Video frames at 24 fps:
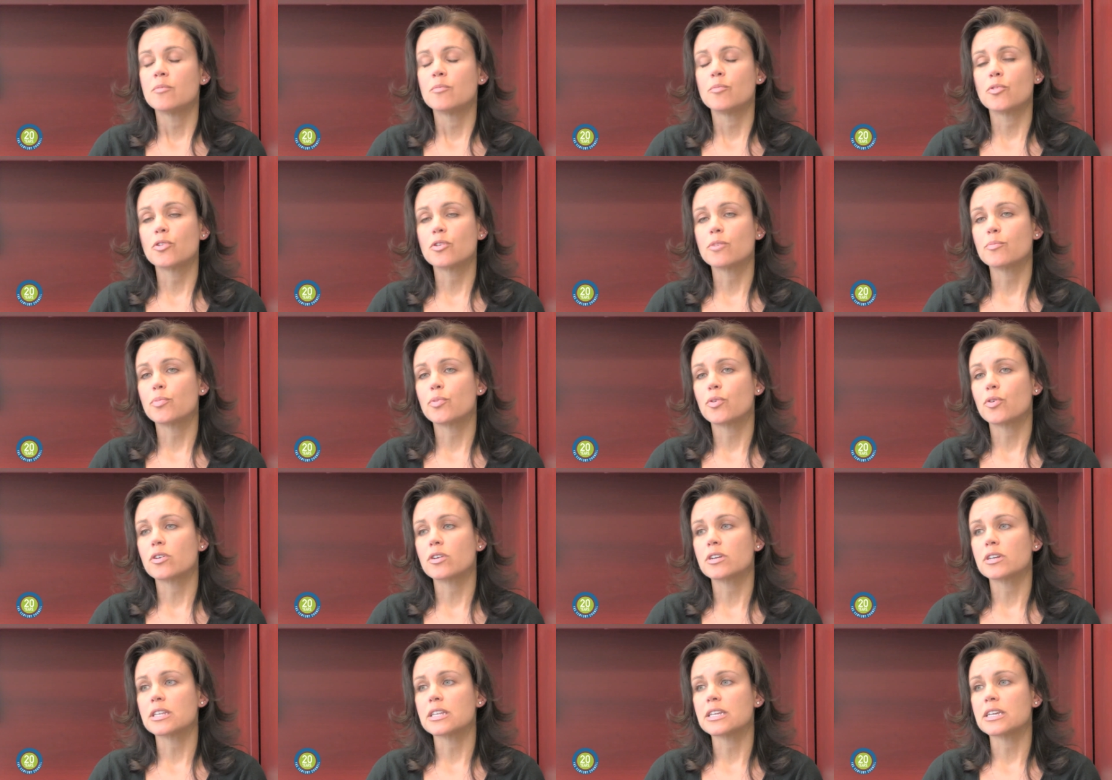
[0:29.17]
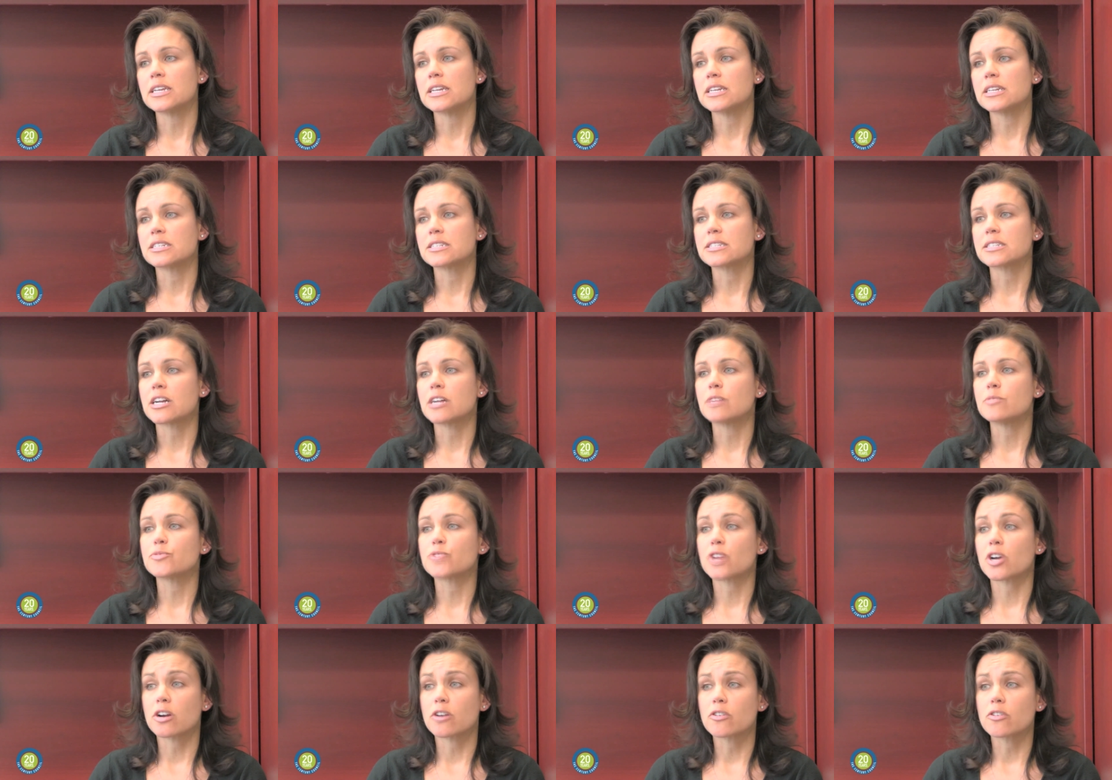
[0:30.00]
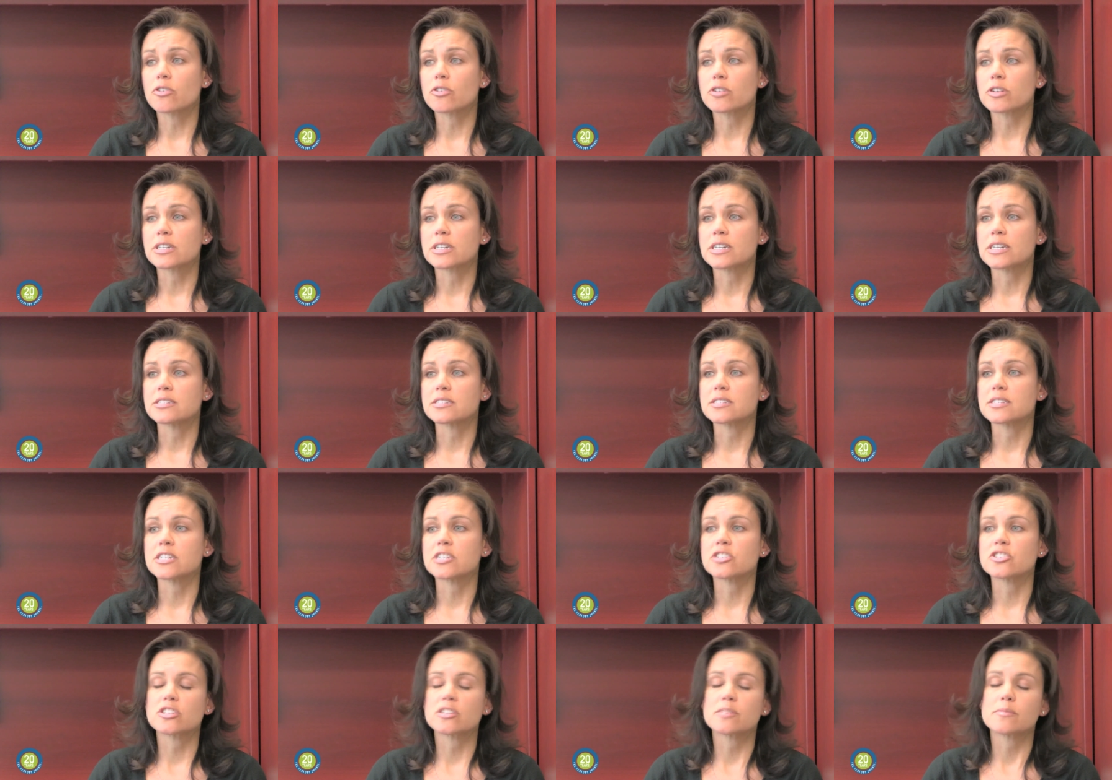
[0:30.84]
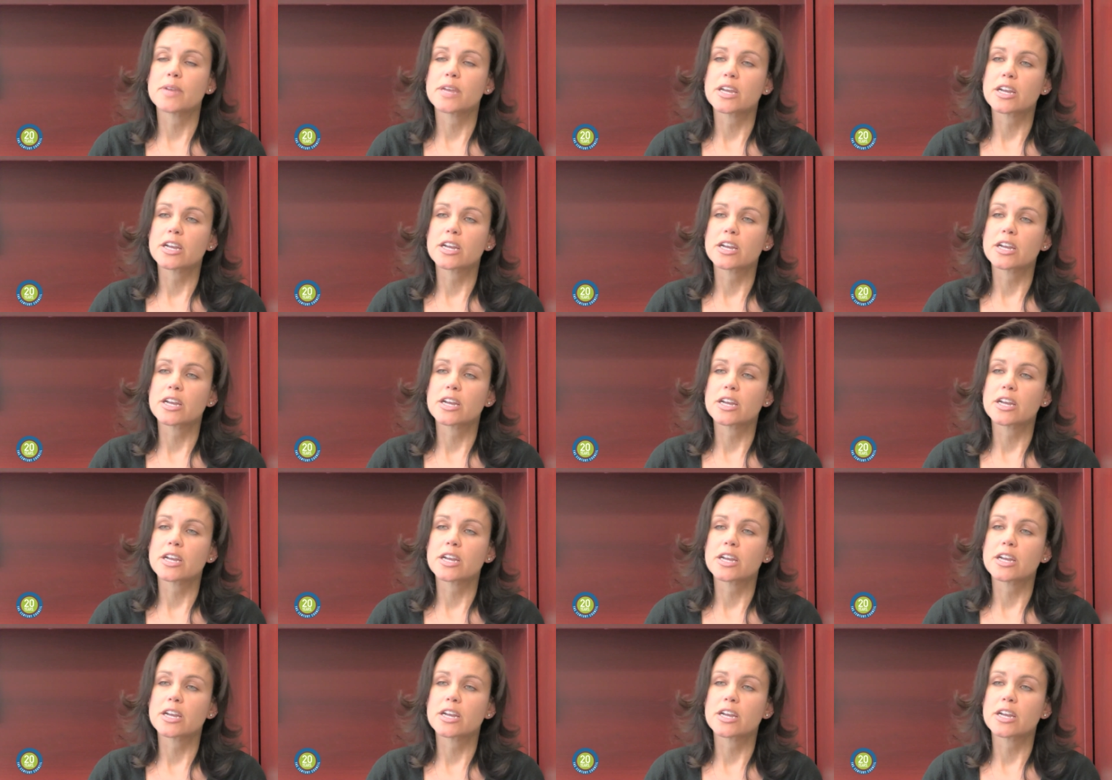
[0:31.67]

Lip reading: More importantly, it has helped our organization